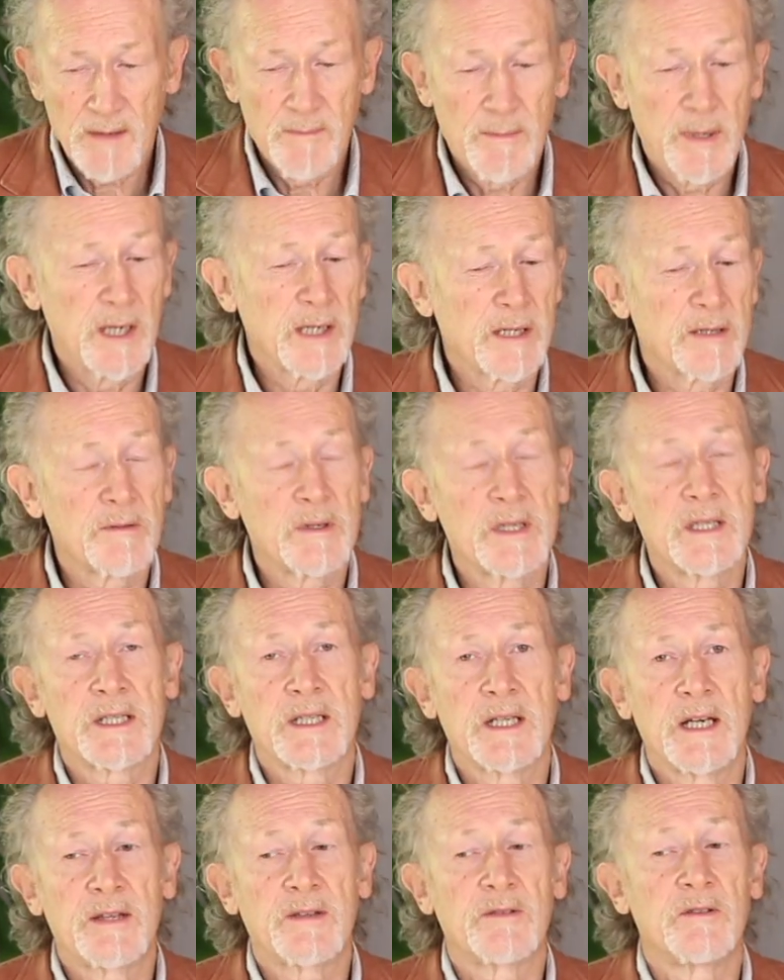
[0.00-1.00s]
Part of the
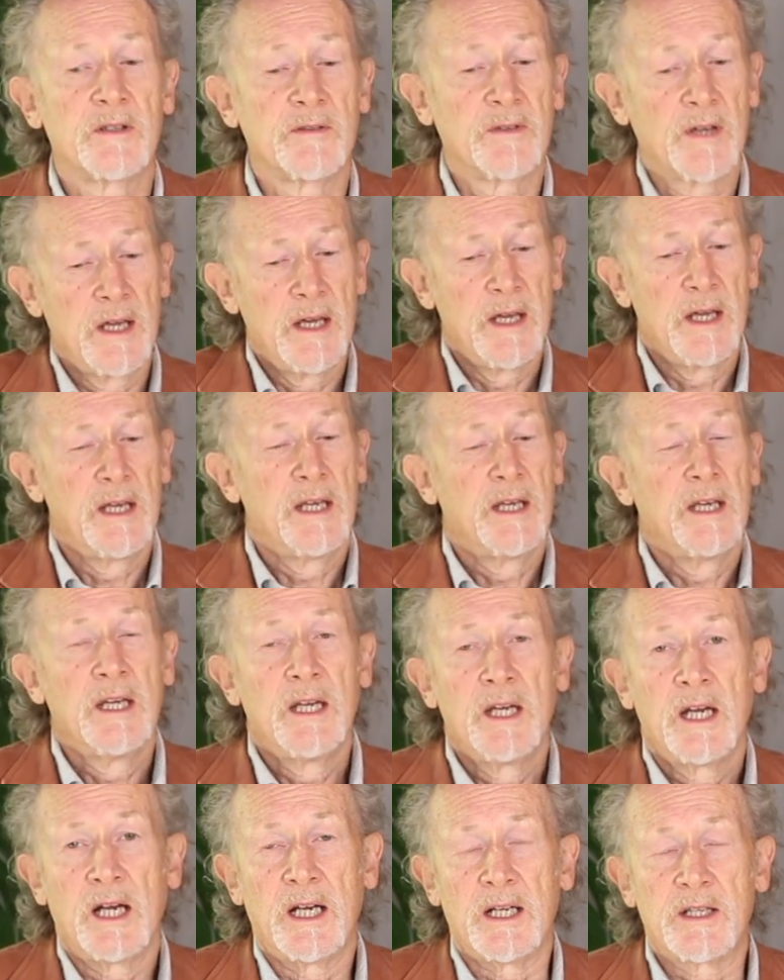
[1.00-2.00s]
reason I thought of
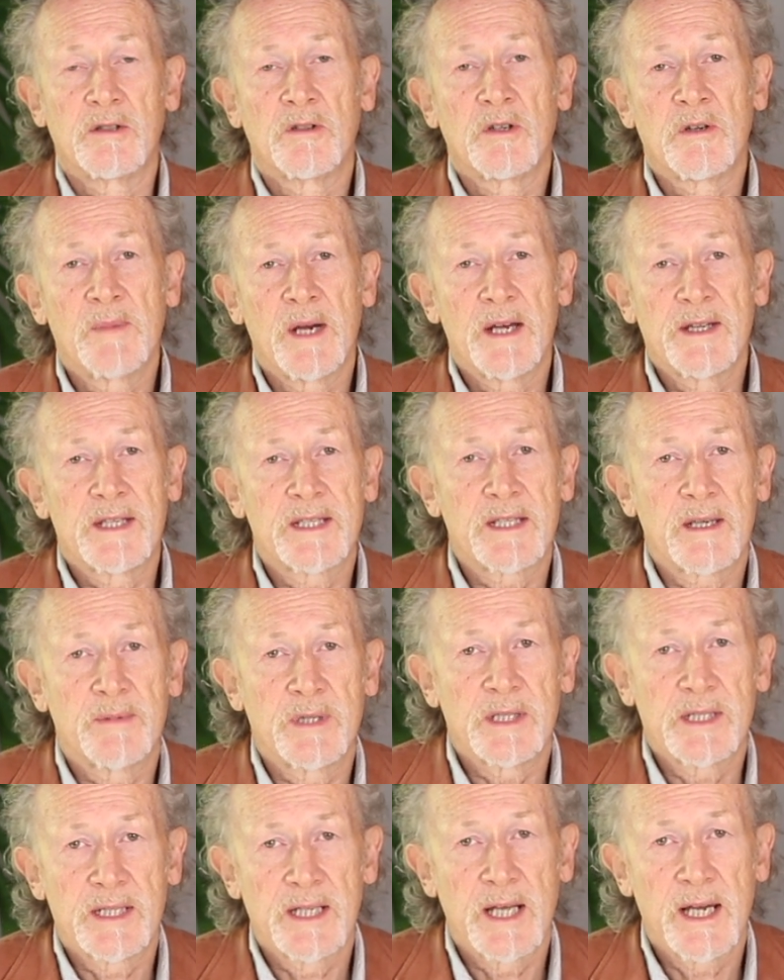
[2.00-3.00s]
talking about this
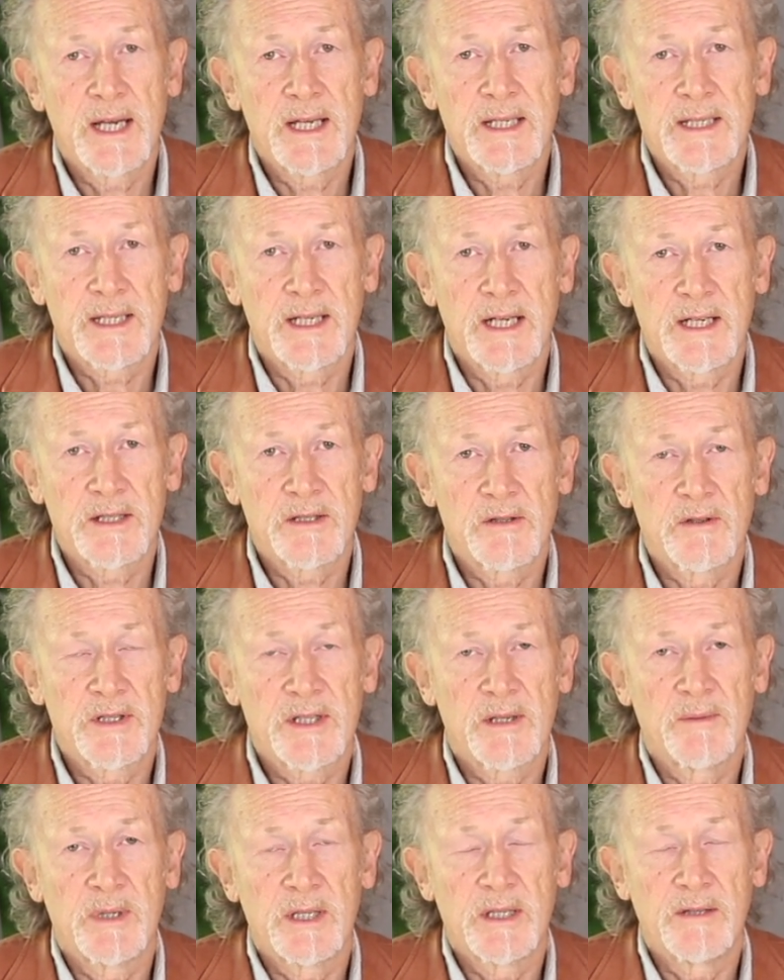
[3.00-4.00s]
subject today is that I saw
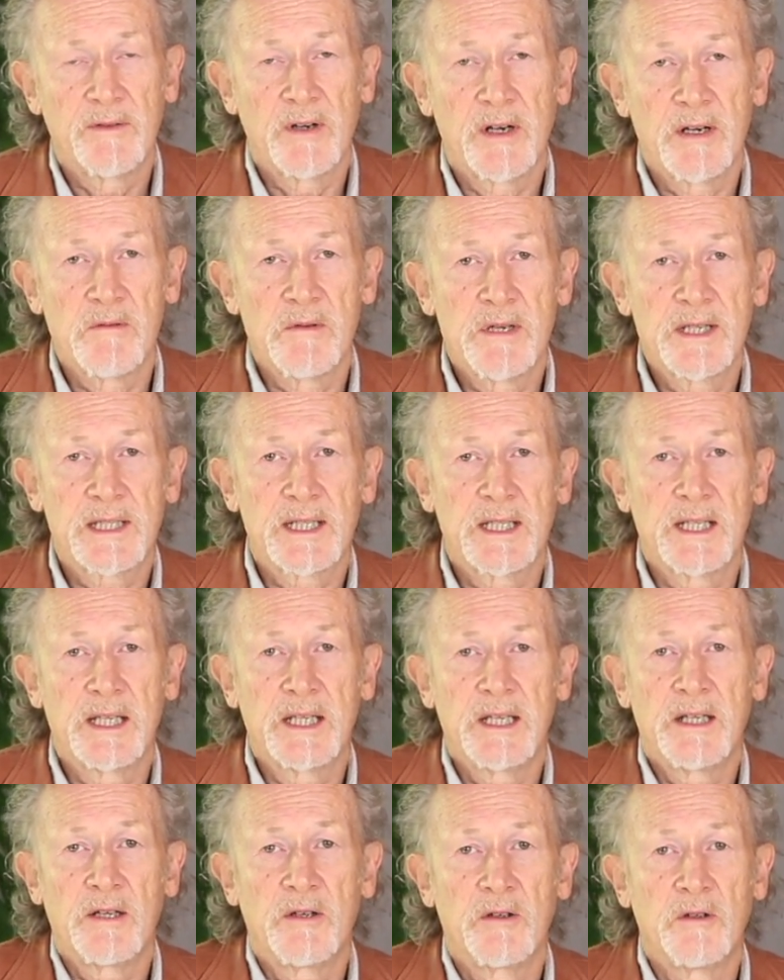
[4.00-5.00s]
somebody very
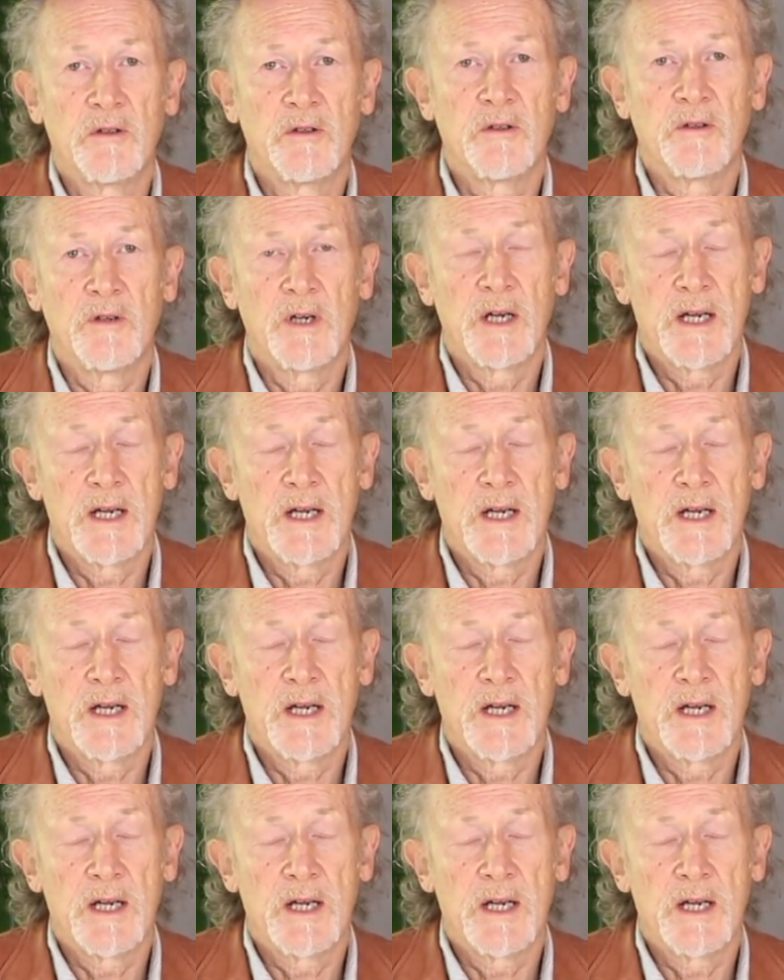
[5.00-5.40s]
recently who